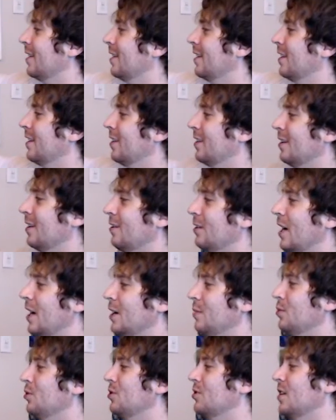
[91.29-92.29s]
the
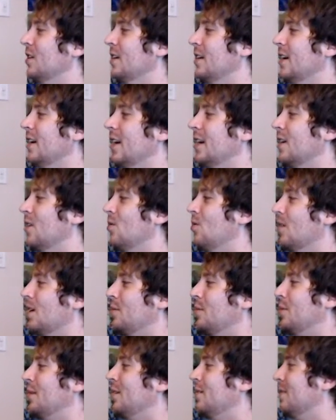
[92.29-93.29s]
Hayabusa had quite a
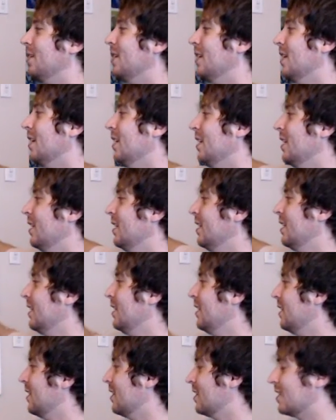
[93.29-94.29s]
bit of
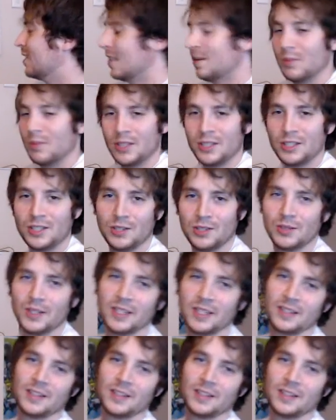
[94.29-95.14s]
assembly to it,